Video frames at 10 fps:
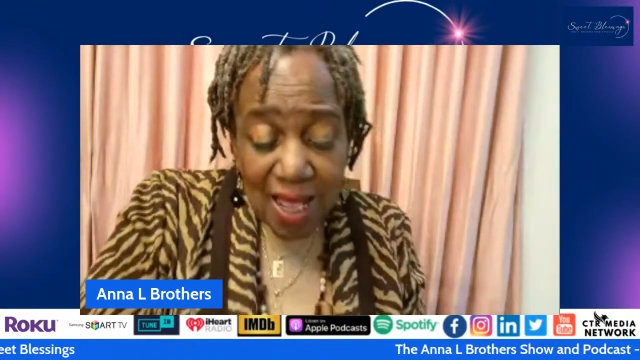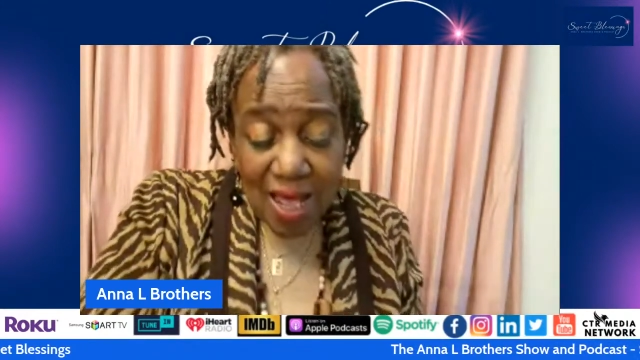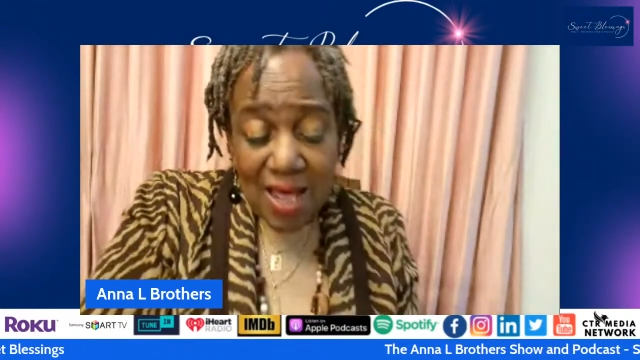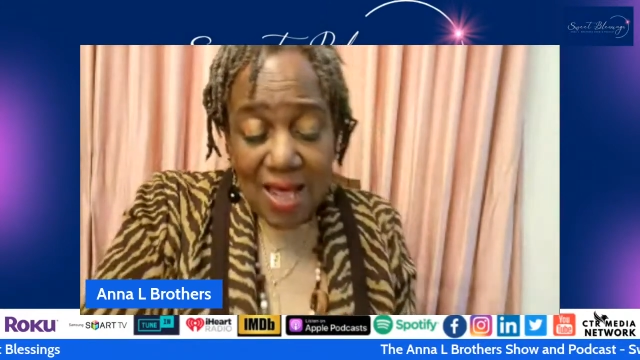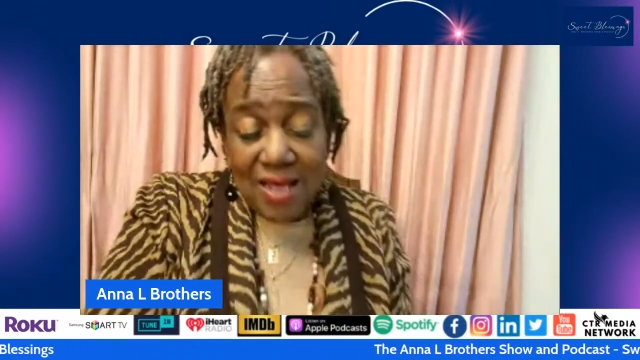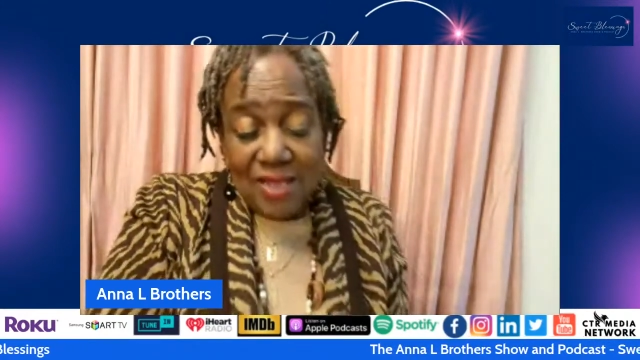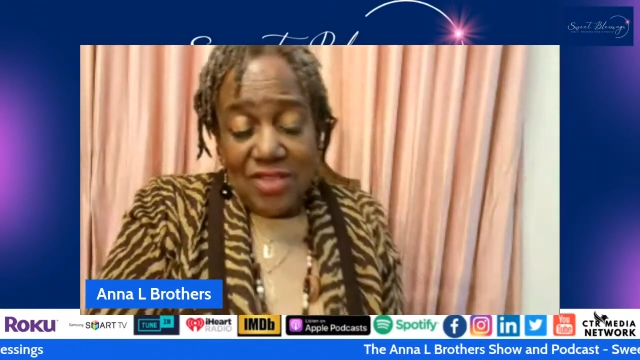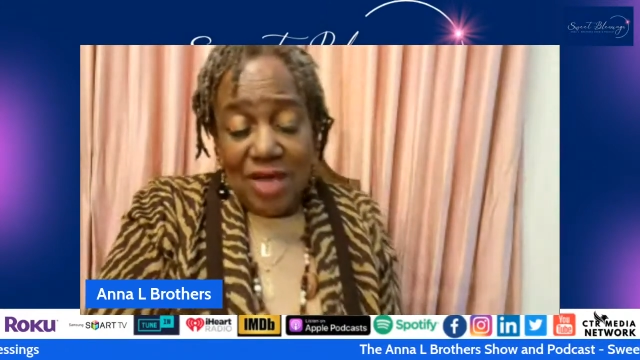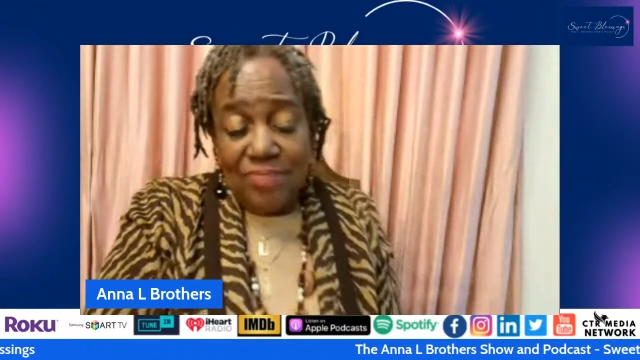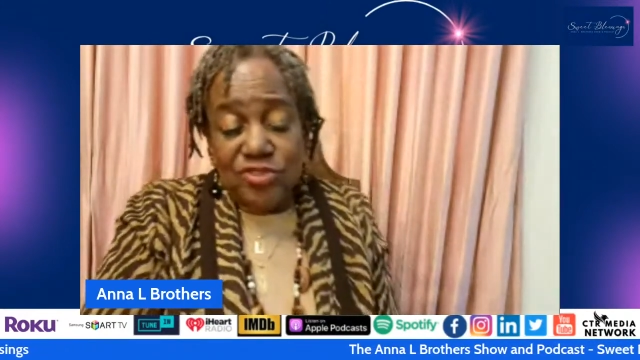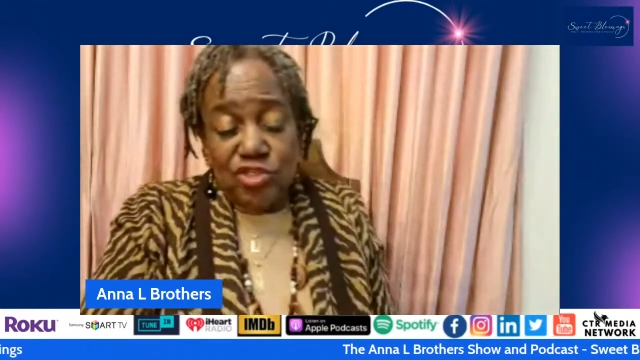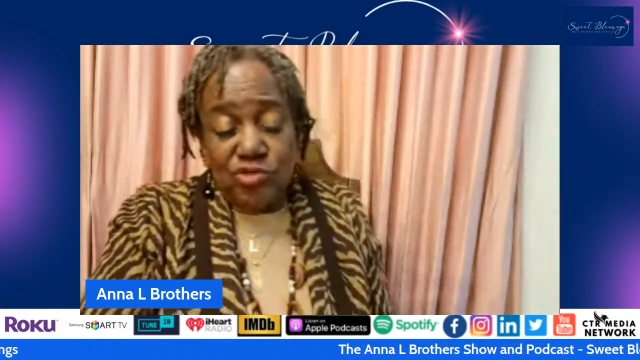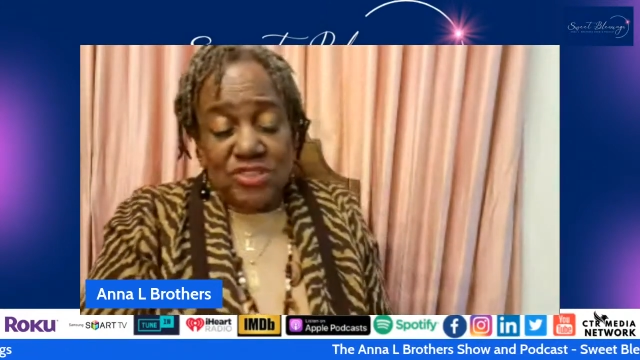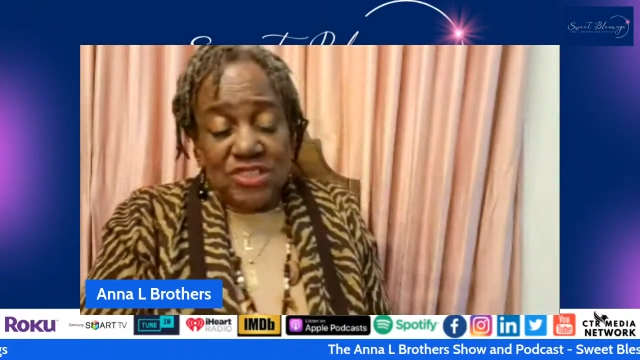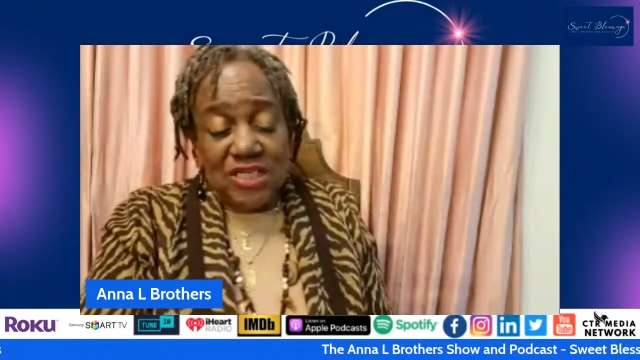Number
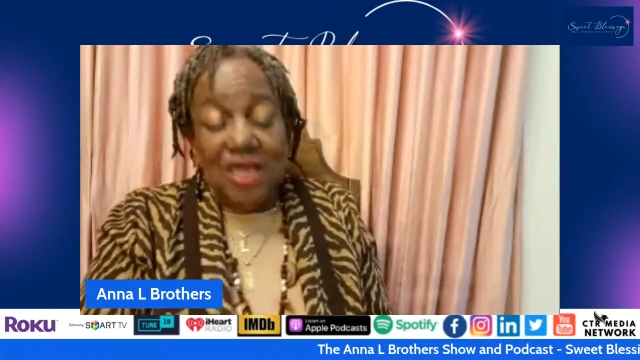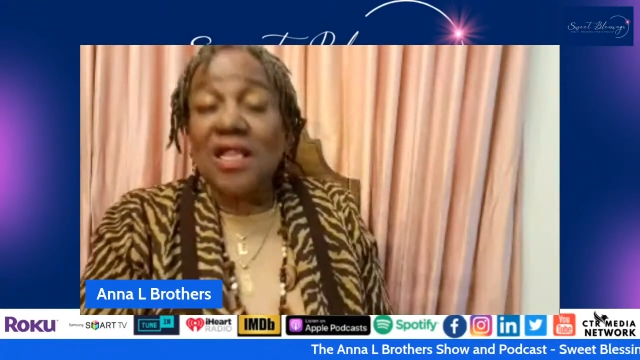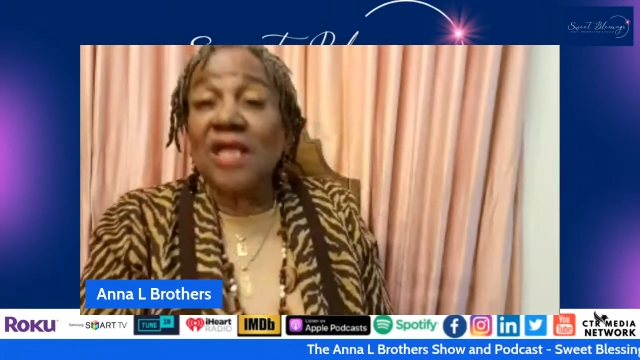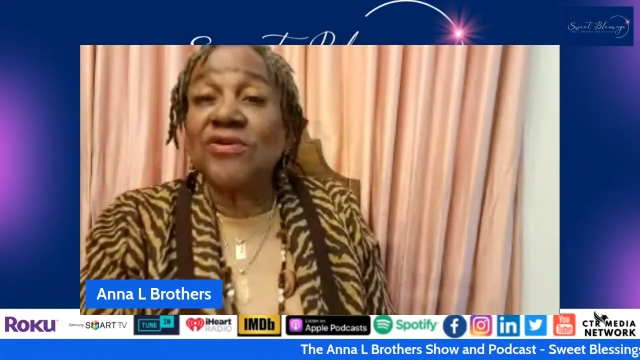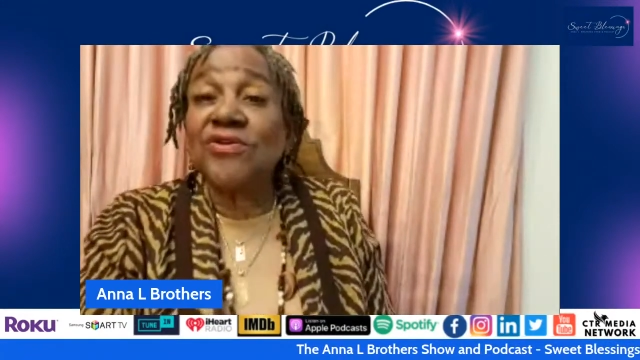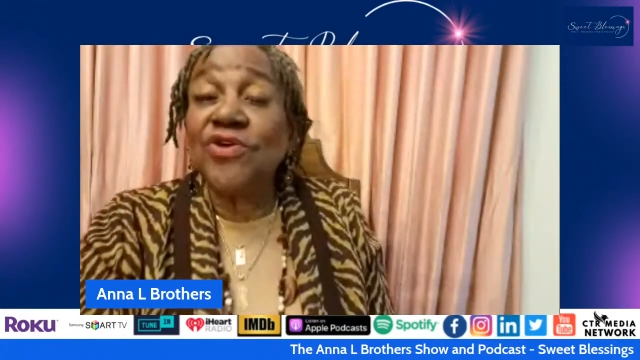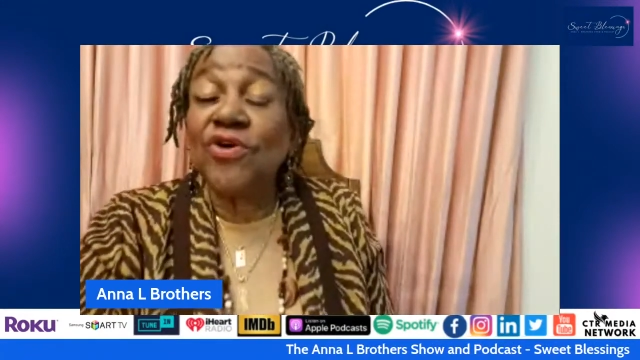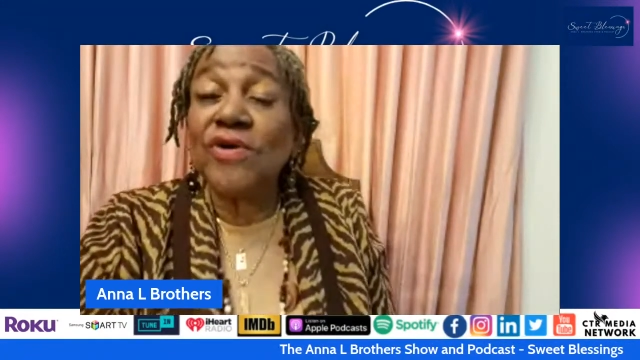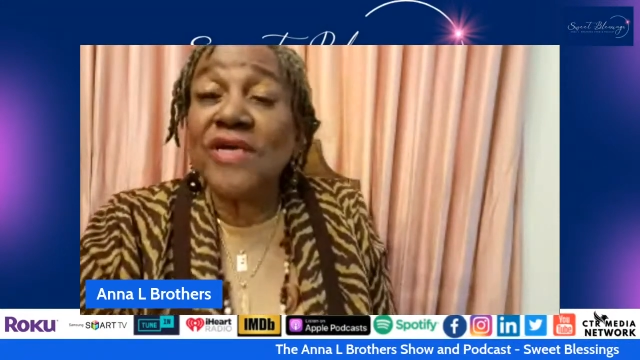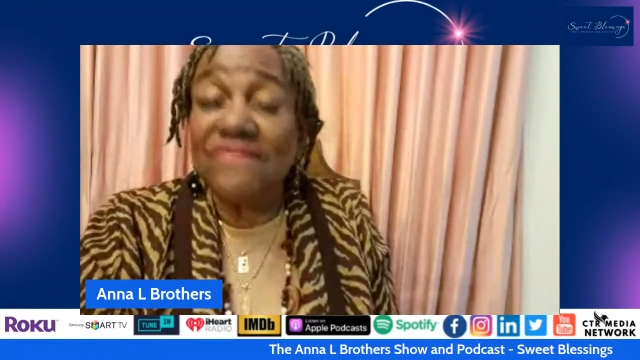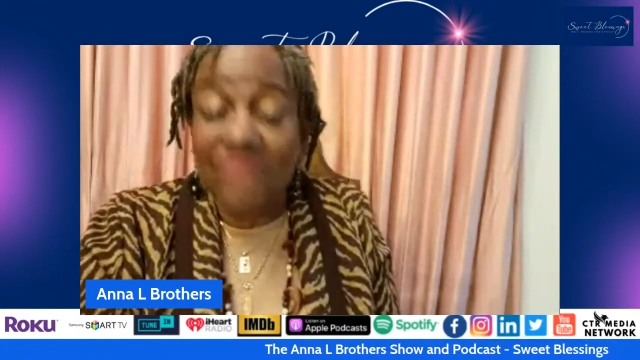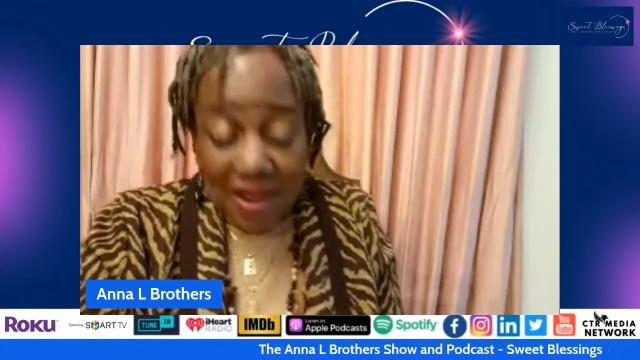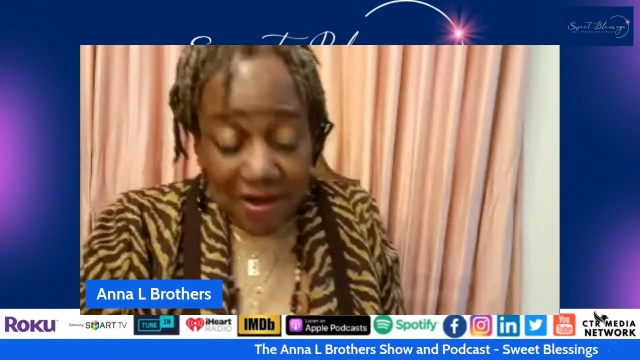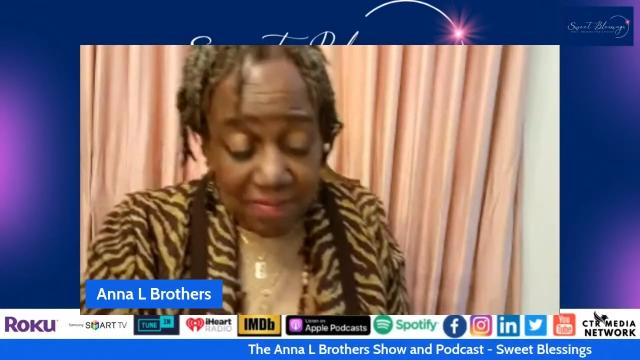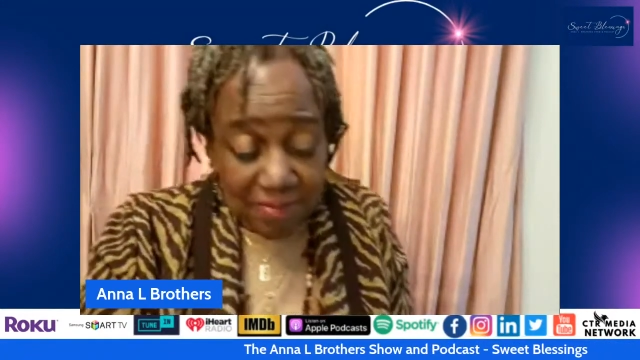2 is declutter your
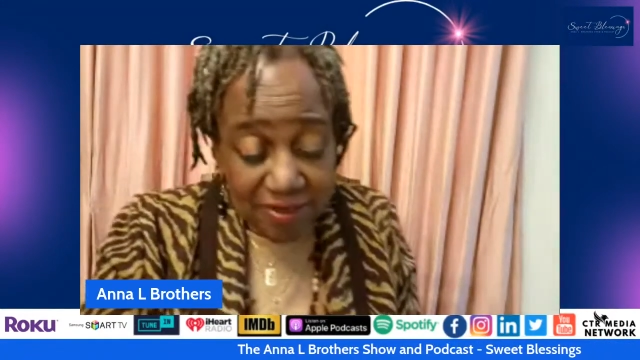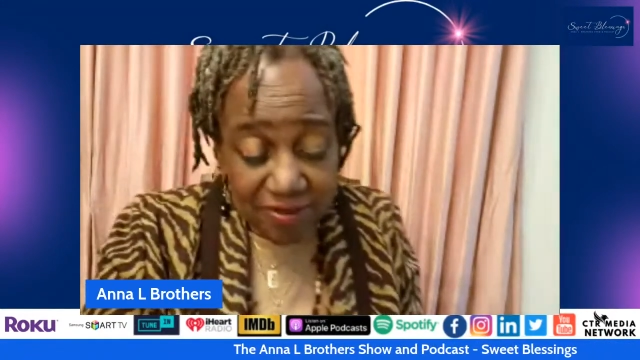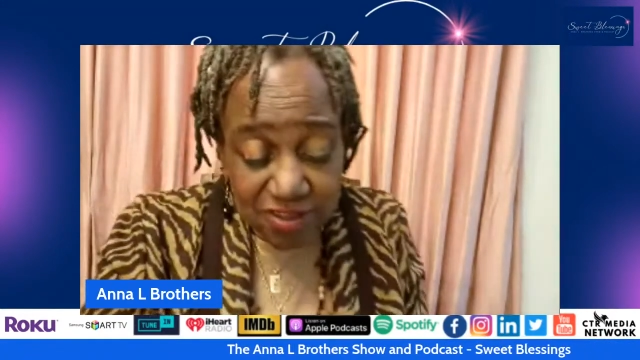environment.